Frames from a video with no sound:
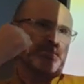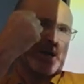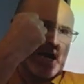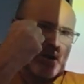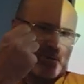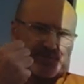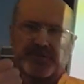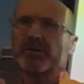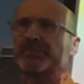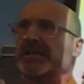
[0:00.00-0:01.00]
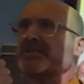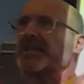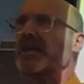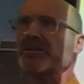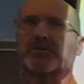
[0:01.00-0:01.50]
powerful because he
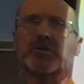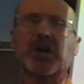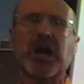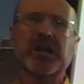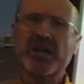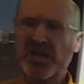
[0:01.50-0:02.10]
has a new car.